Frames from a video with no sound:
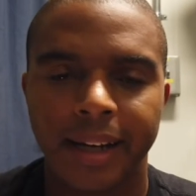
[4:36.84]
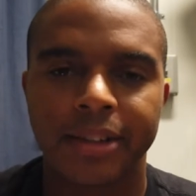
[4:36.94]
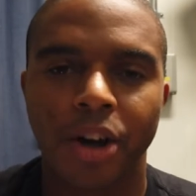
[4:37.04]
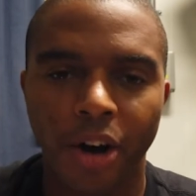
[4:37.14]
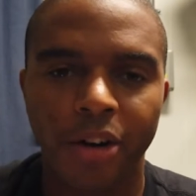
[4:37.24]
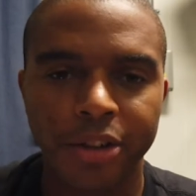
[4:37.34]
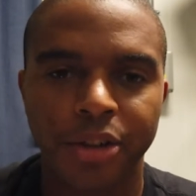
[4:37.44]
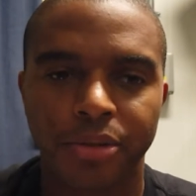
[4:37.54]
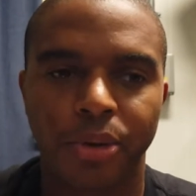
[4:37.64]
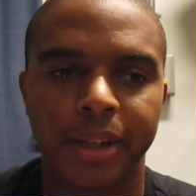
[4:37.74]
It's hard
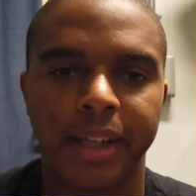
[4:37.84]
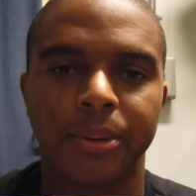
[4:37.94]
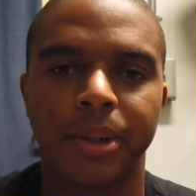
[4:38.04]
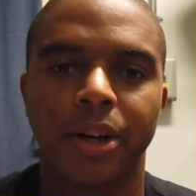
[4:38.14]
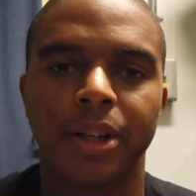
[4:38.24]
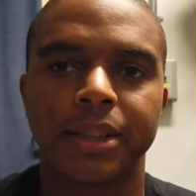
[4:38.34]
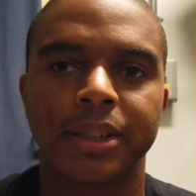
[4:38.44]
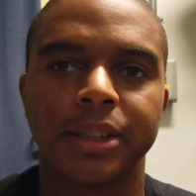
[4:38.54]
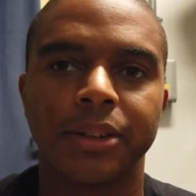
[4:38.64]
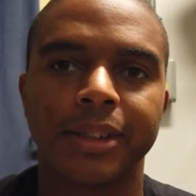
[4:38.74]
to avoid that with cars, because
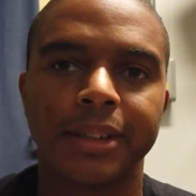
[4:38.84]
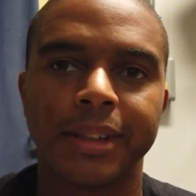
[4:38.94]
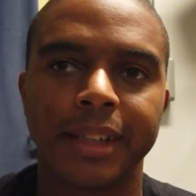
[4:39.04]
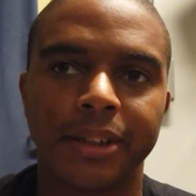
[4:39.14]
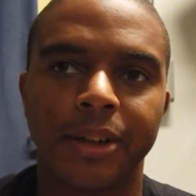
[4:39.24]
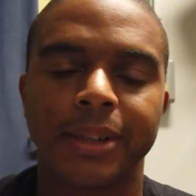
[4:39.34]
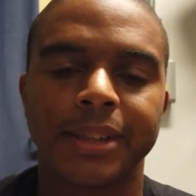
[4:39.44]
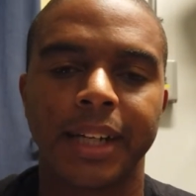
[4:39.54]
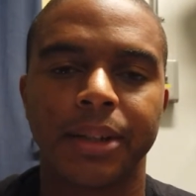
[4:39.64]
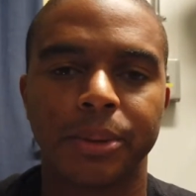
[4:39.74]
you don't know
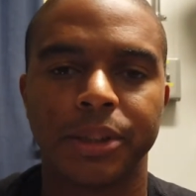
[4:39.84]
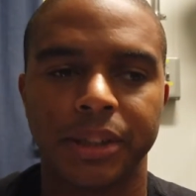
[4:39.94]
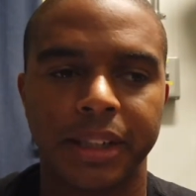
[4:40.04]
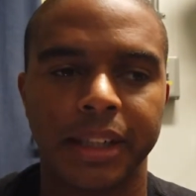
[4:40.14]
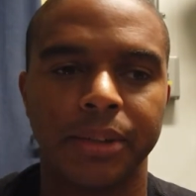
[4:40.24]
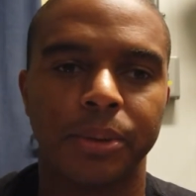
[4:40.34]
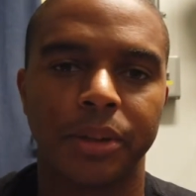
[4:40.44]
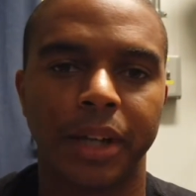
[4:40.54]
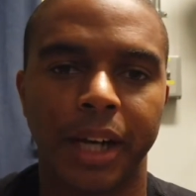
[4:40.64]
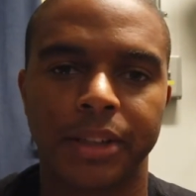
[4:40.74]
exactly what you need when
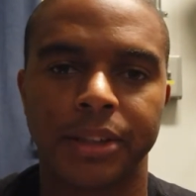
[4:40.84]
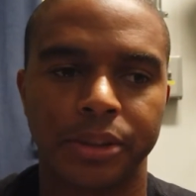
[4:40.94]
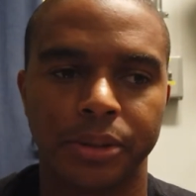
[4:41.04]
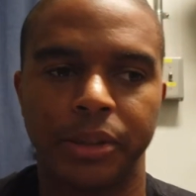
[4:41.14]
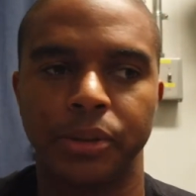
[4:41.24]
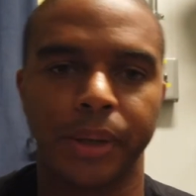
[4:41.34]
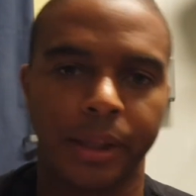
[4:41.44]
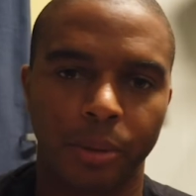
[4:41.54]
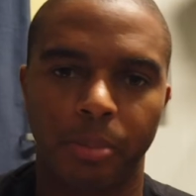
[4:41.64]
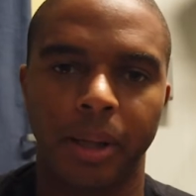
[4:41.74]
you're not just doing
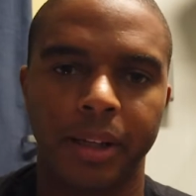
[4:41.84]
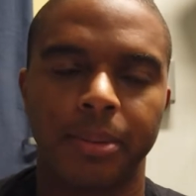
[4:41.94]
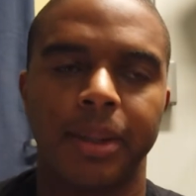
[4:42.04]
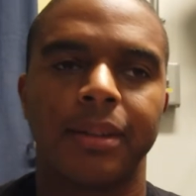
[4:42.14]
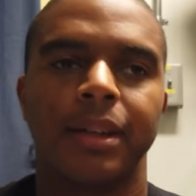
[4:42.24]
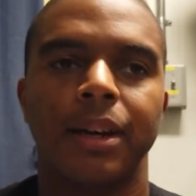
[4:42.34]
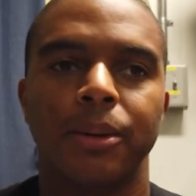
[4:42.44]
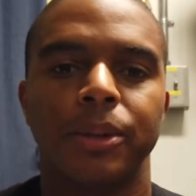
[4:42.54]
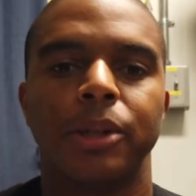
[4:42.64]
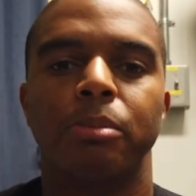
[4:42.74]
direct replacements,
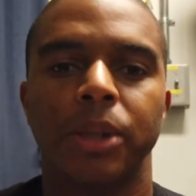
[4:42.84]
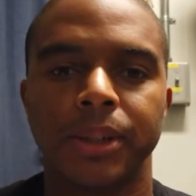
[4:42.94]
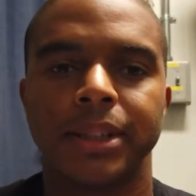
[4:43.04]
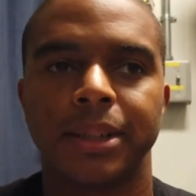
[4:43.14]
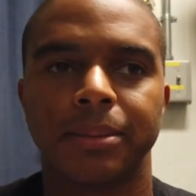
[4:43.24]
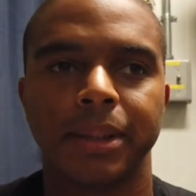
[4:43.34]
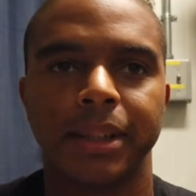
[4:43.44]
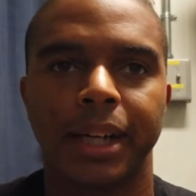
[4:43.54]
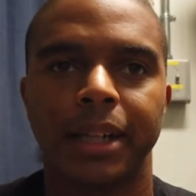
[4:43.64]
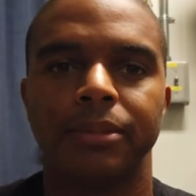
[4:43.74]
when you're building something
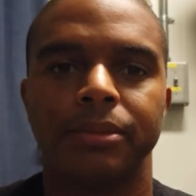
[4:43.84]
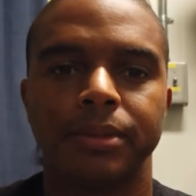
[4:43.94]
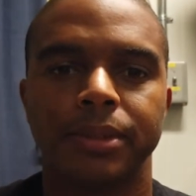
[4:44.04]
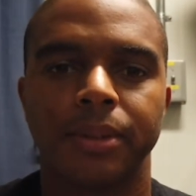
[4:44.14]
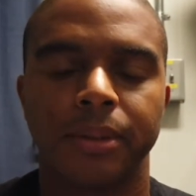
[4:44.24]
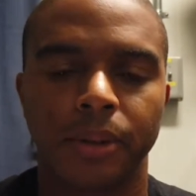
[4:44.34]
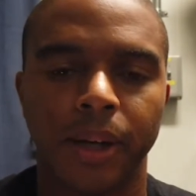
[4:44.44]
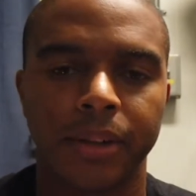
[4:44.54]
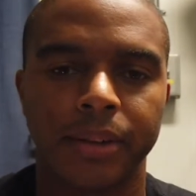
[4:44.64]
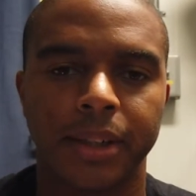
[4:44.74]
kind of from the
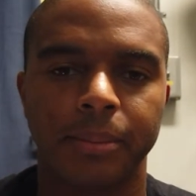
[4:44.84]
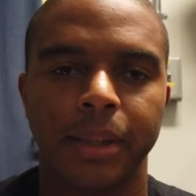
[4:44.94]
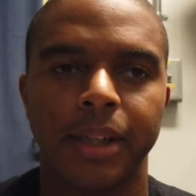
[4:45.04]
ground up.